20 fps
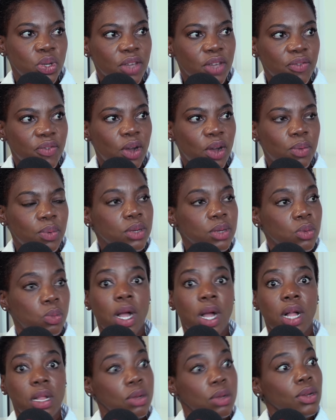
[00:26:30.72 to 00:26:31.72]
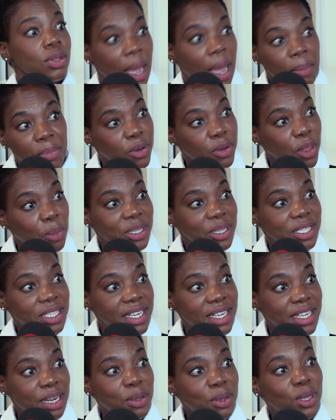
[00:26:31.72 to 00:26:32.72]
give a well, I'm not the bossa
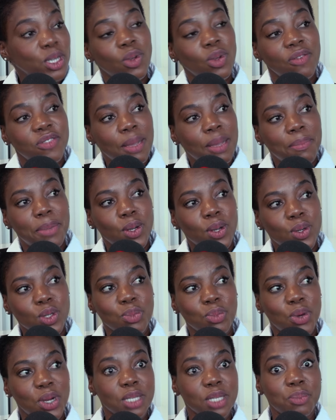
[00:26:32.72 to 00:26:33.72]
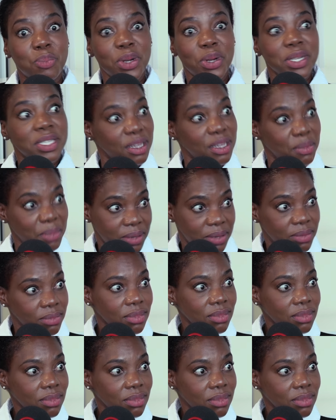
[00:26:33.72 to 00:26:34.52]
leader because we have somebody who's more experienced than me.